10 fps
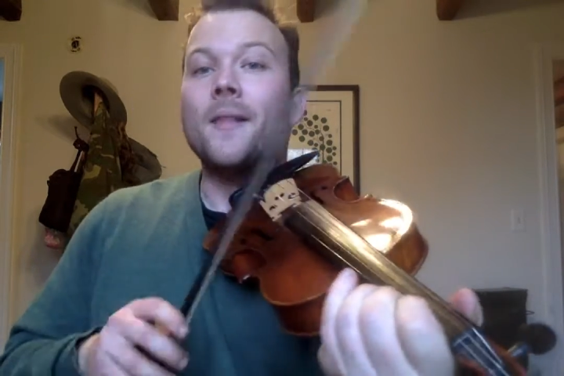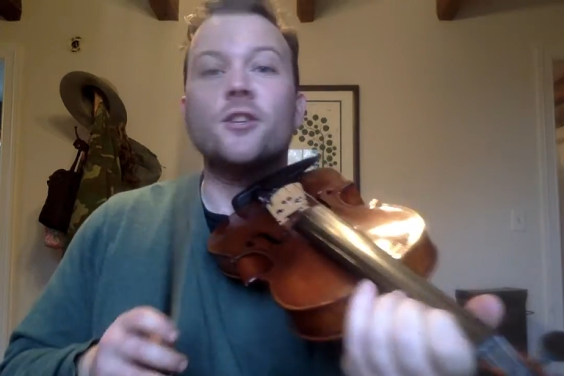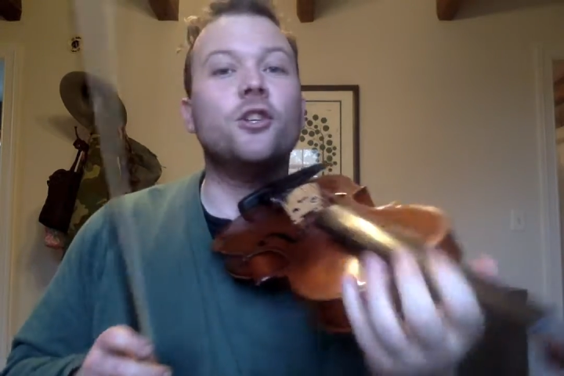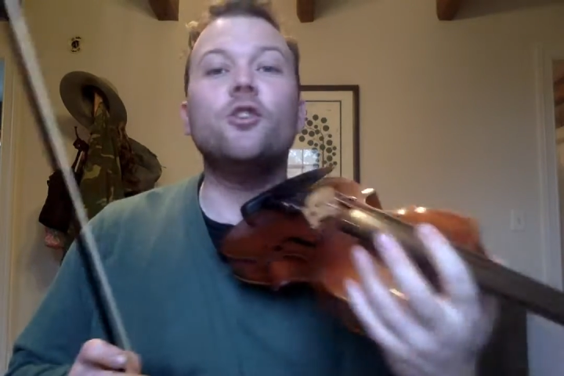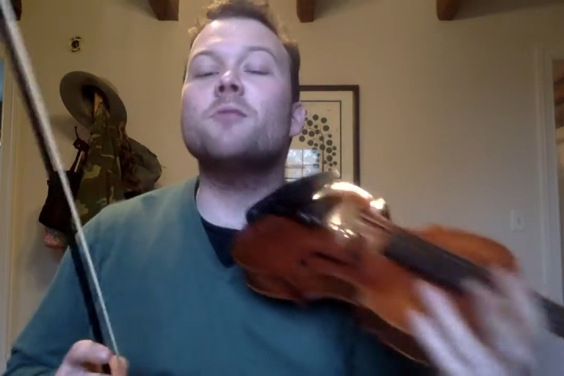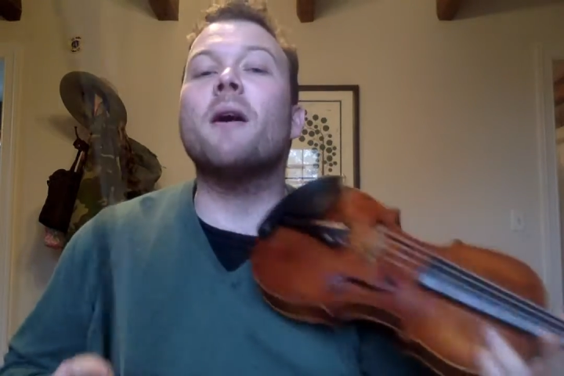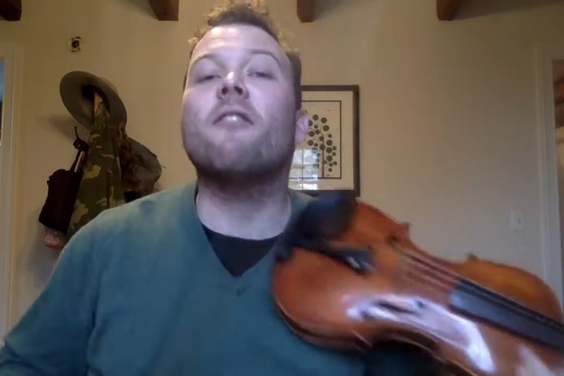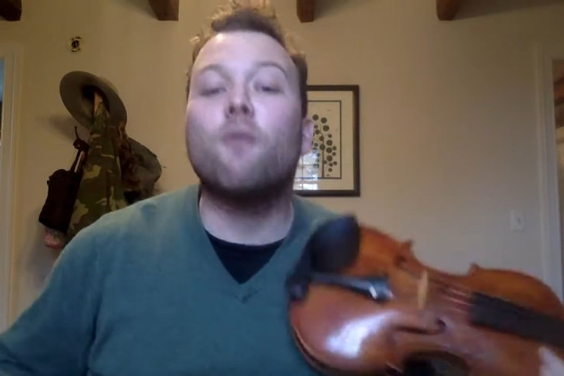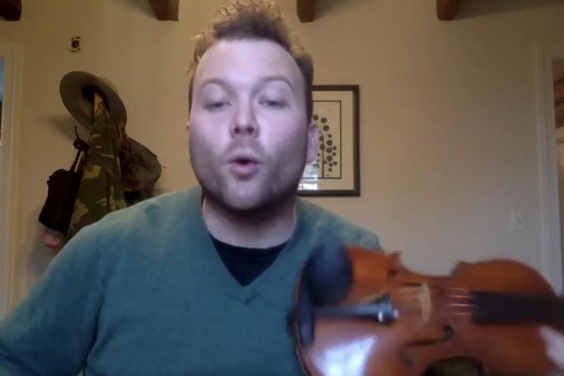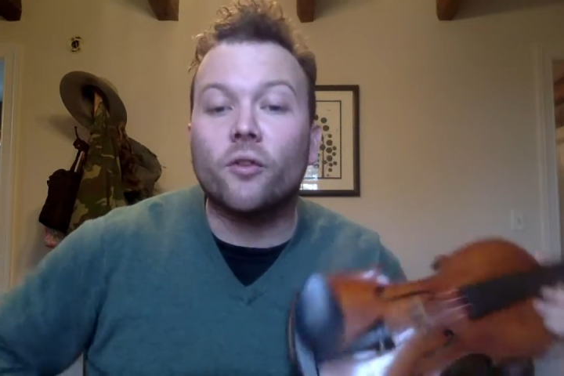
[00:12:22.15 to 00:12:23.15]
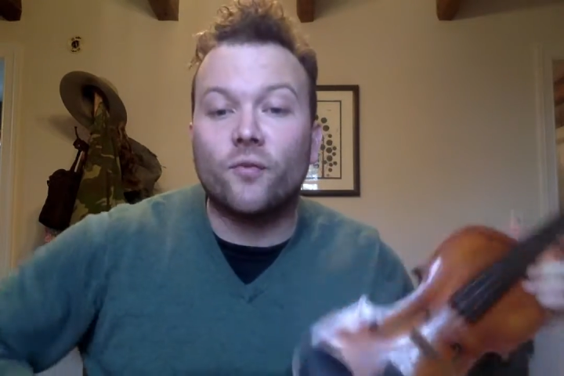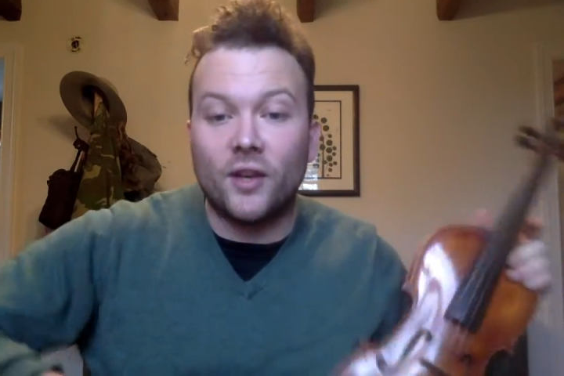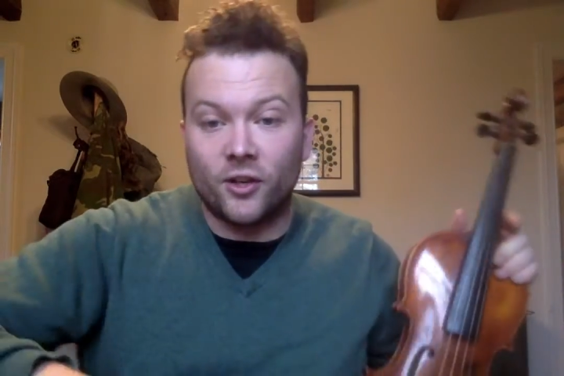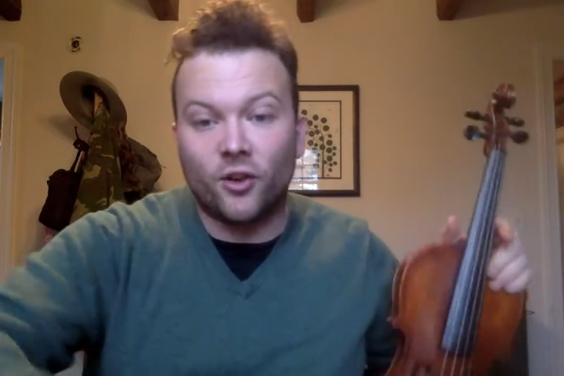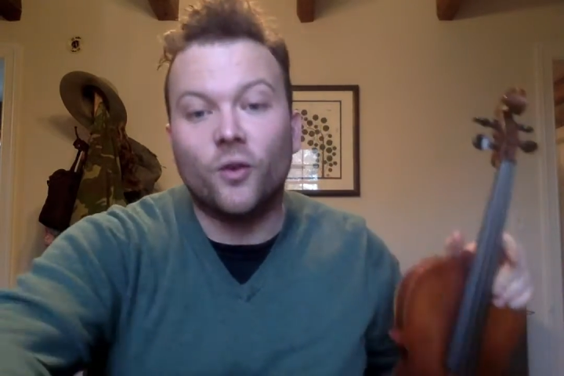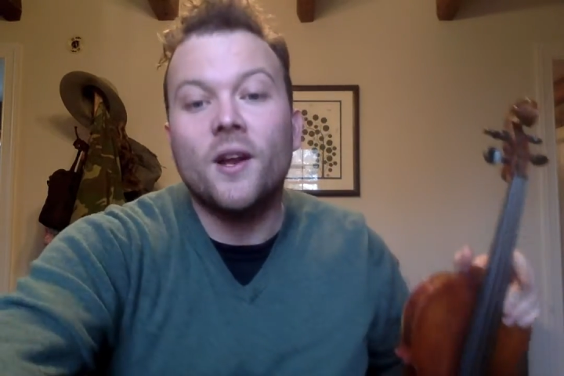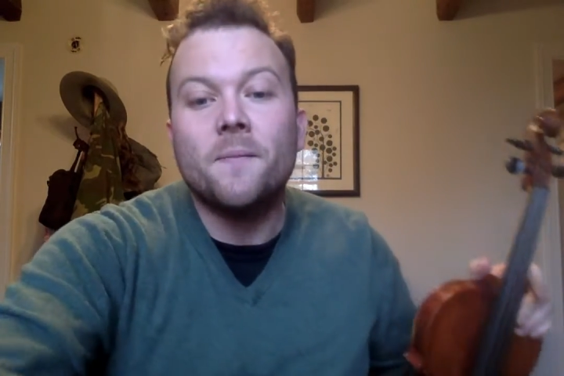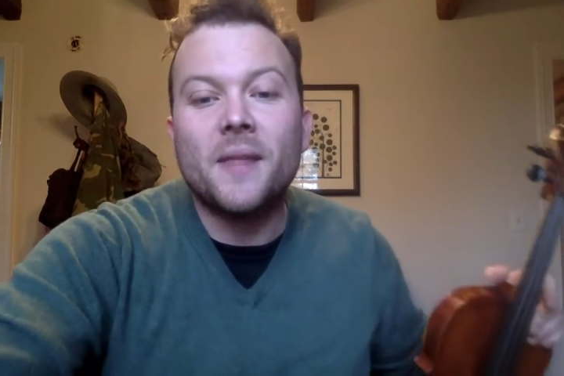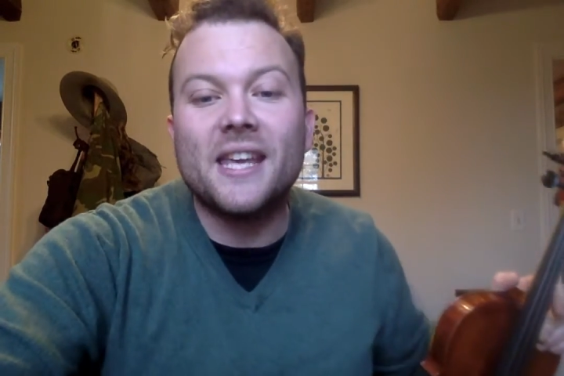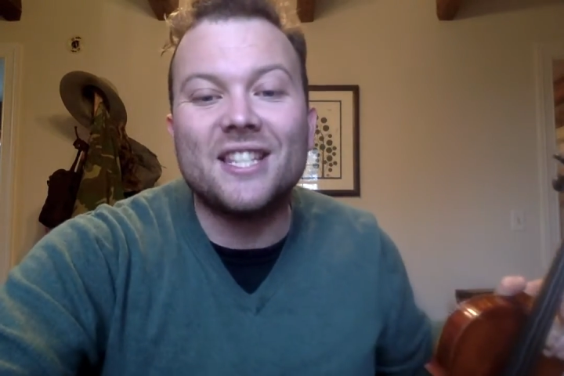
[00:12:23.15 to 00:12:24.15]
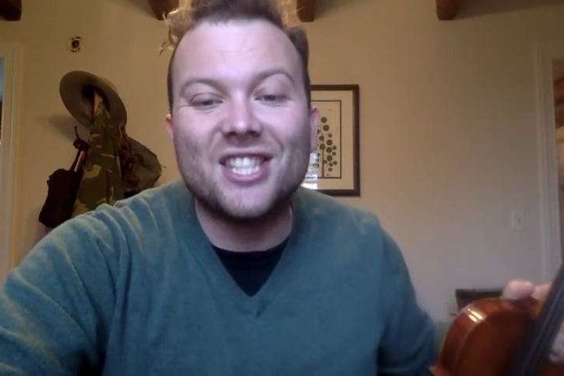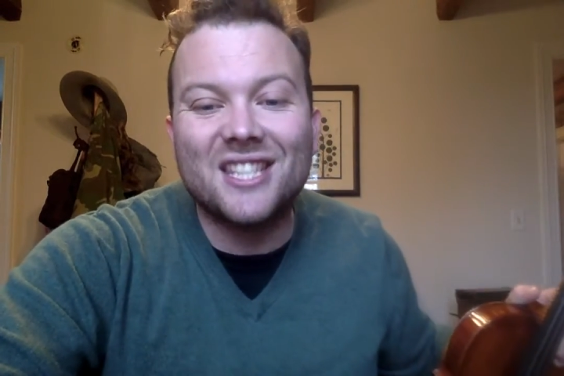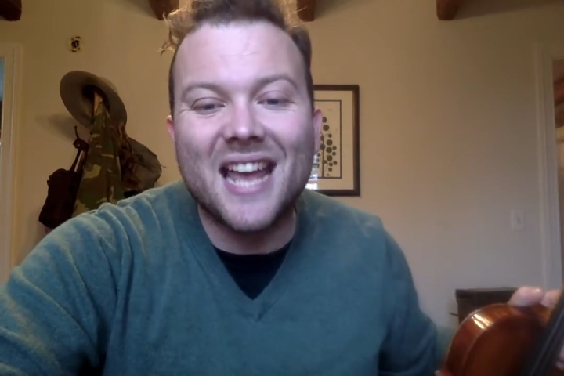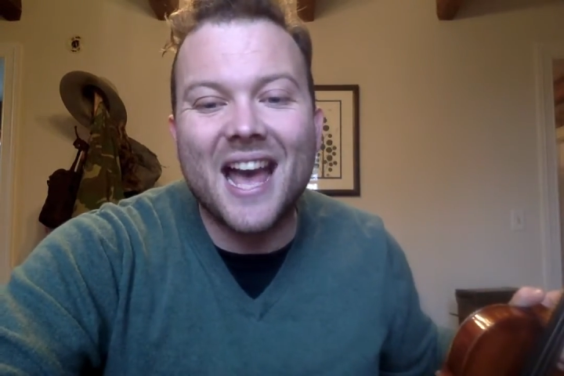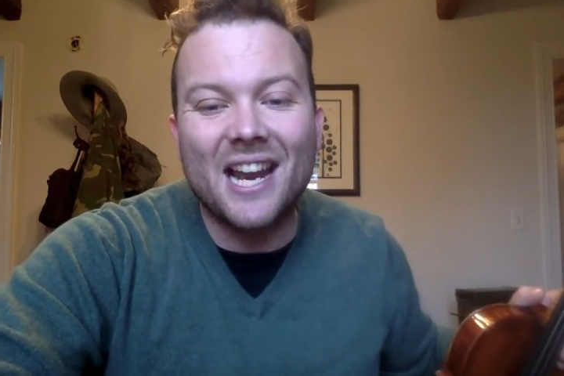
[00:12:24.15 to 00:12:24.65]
Using my fourth finger instead